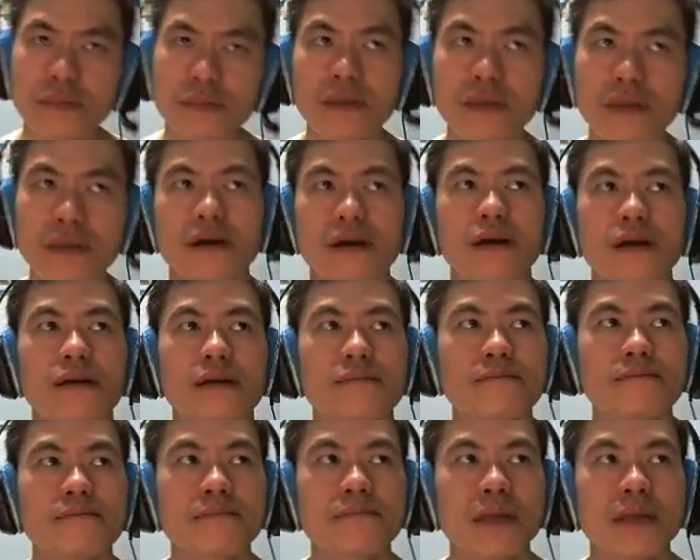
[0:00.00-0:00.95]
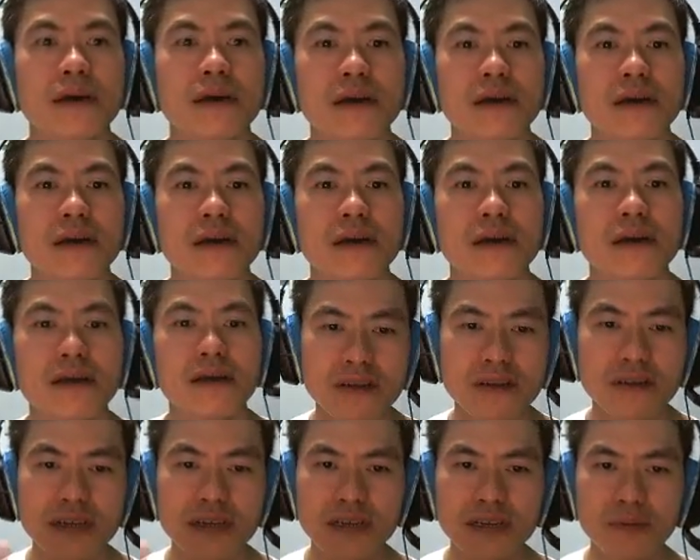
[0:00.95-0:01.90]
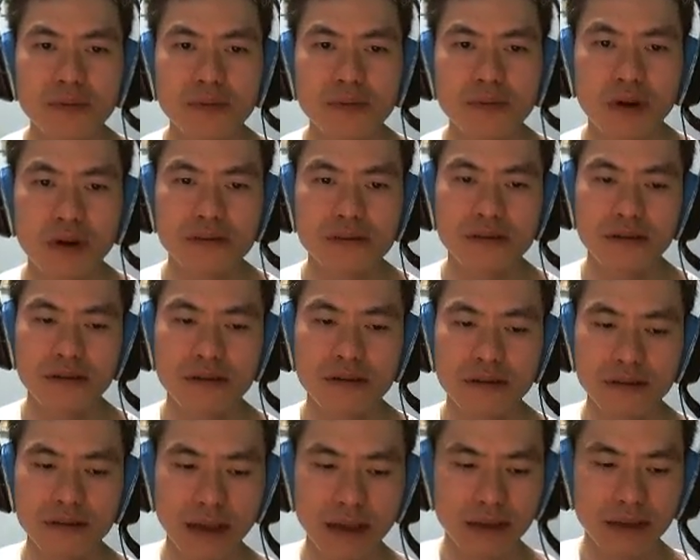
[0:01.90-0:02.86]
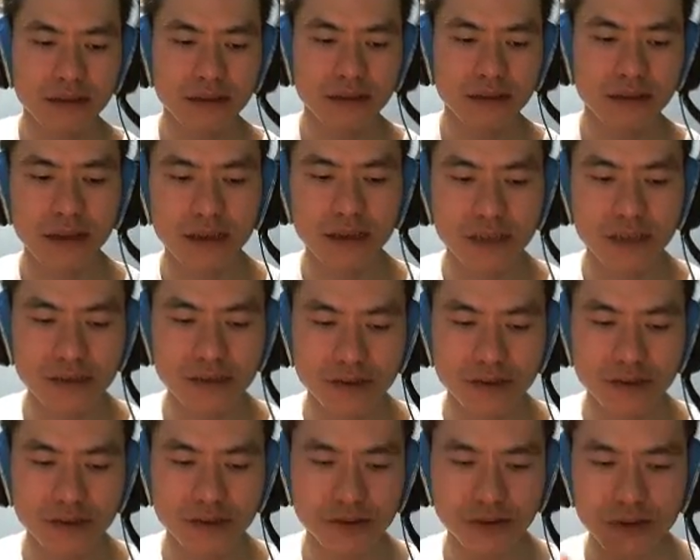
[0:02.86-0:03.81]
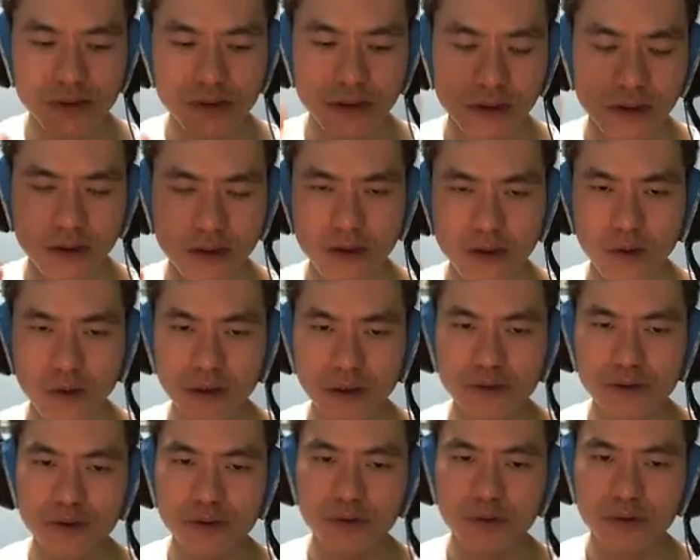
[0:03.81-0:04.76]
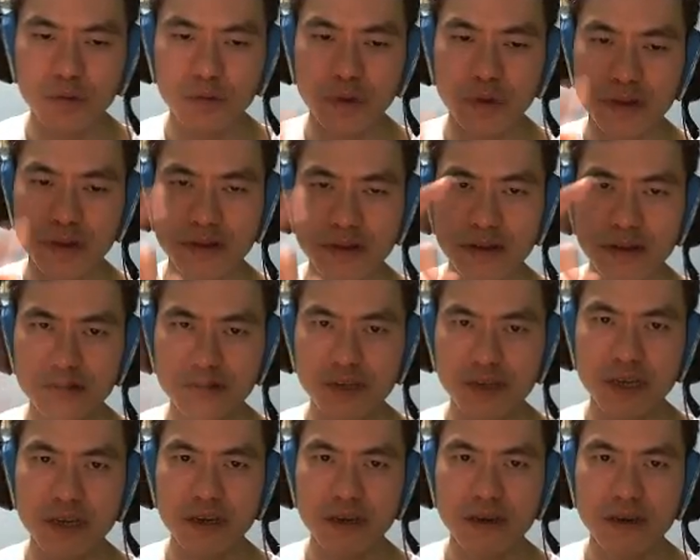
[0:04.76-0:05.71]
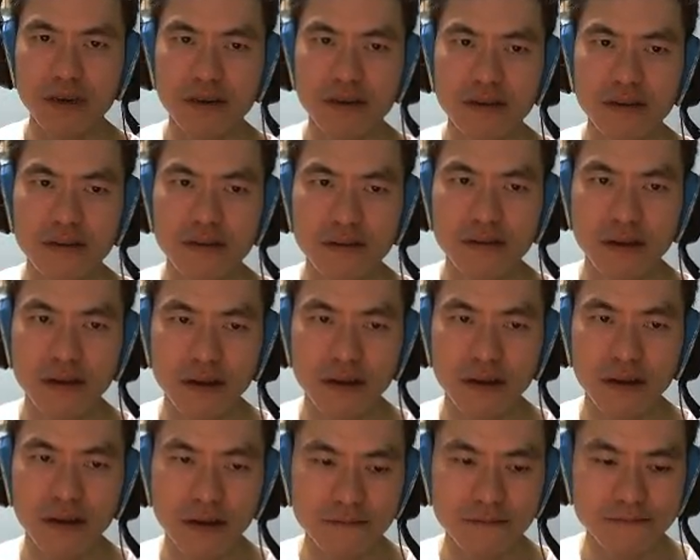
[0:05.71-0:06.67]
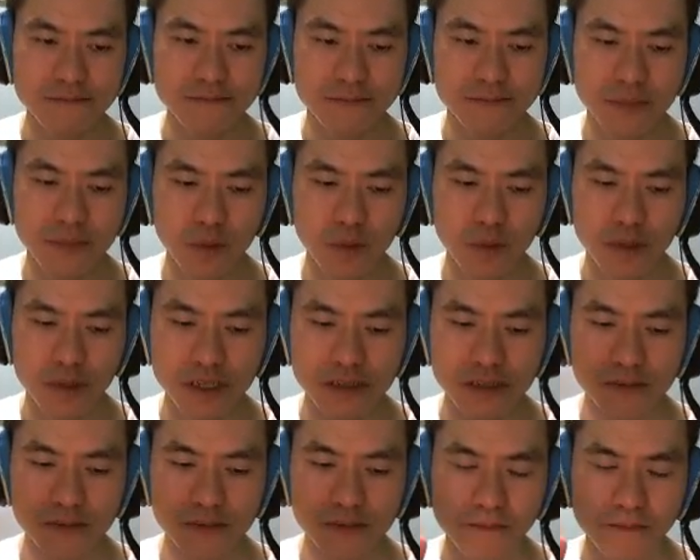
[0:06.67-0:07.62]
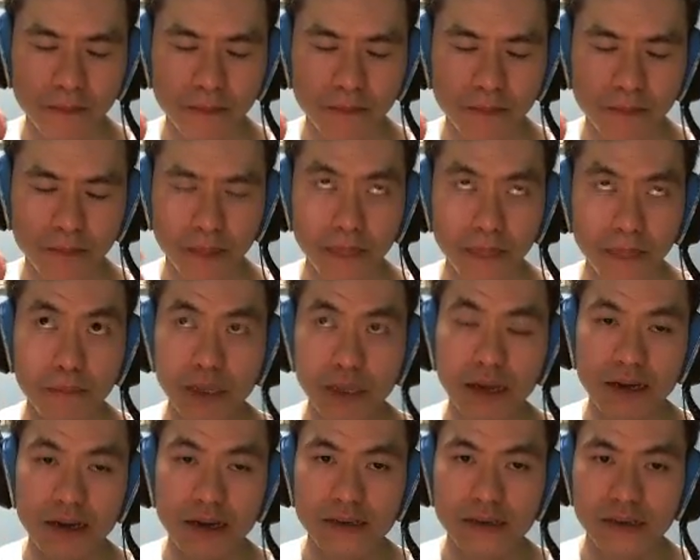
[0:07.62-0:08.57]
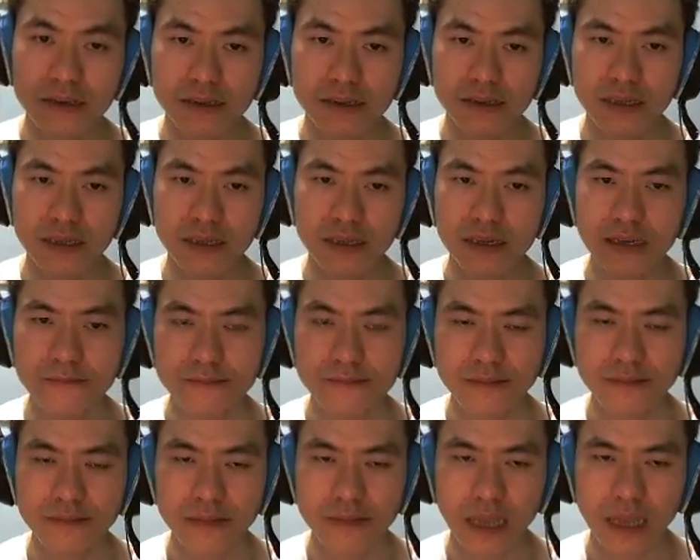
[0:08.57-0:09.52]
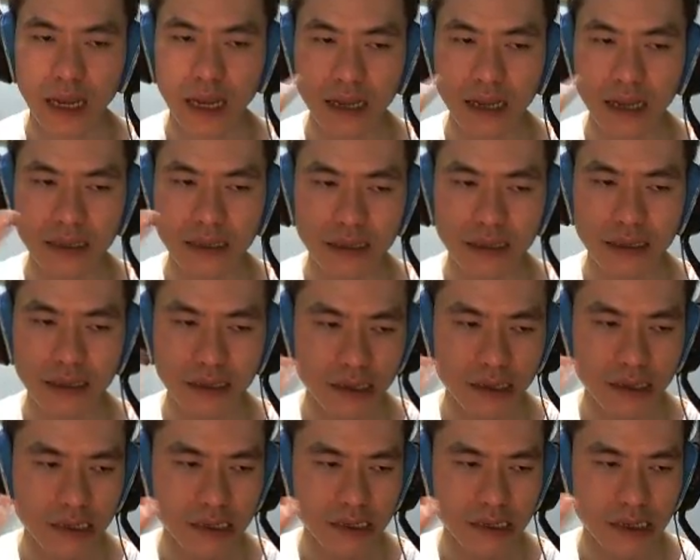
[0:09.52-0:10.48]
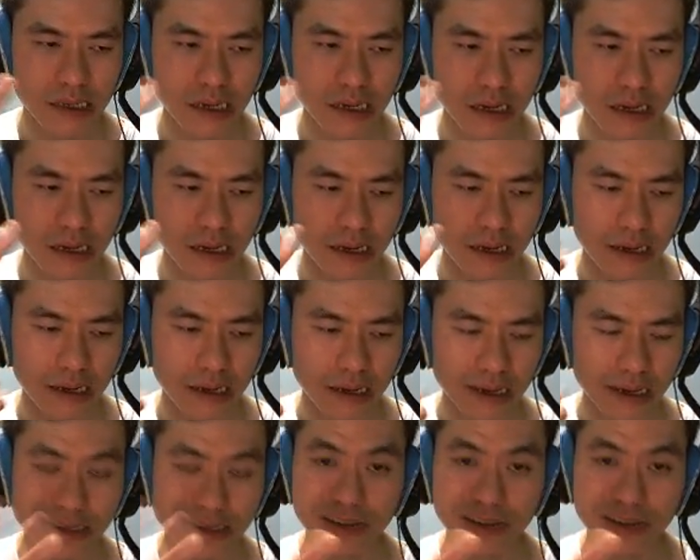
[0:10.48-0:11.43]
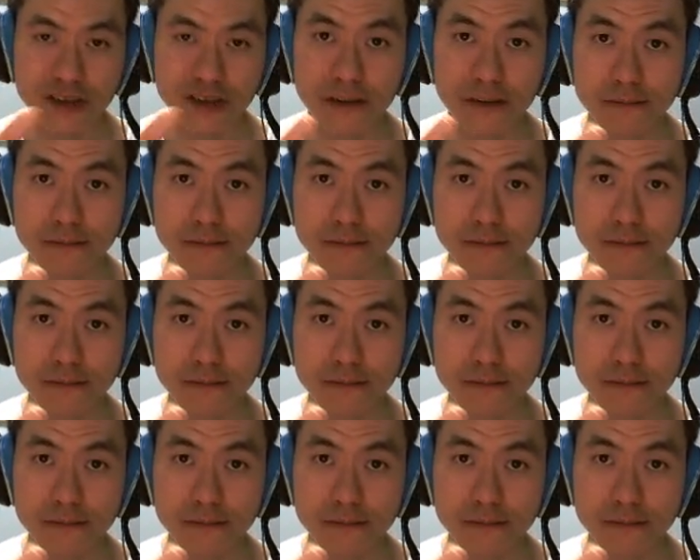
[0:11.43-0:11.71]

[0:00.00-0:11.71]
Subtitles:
I've seen on the leaderboards that just use Guan Yu with the three witches, Leia, Cersei, and Cassandra.